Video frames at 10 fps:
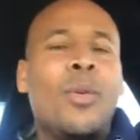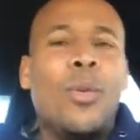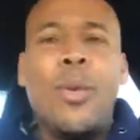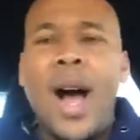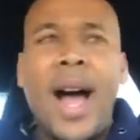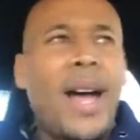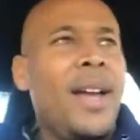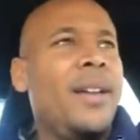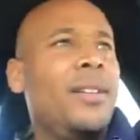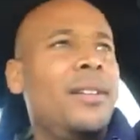Why?
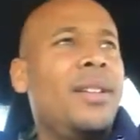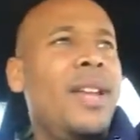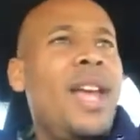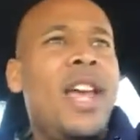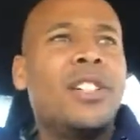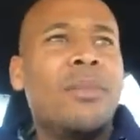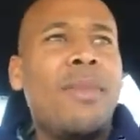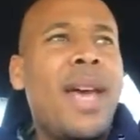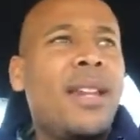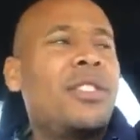Here's a
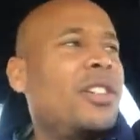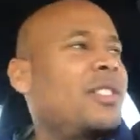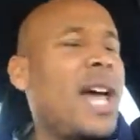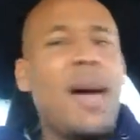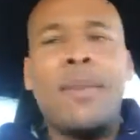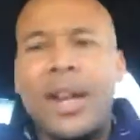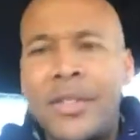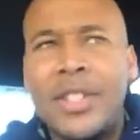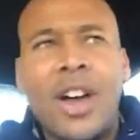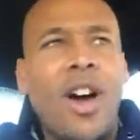man that took time out
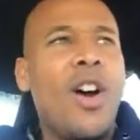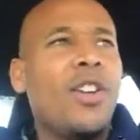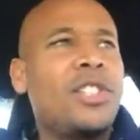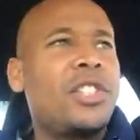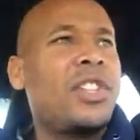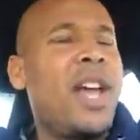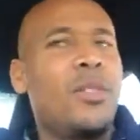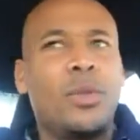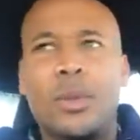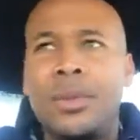of his hard
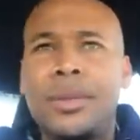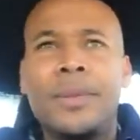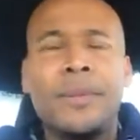schedule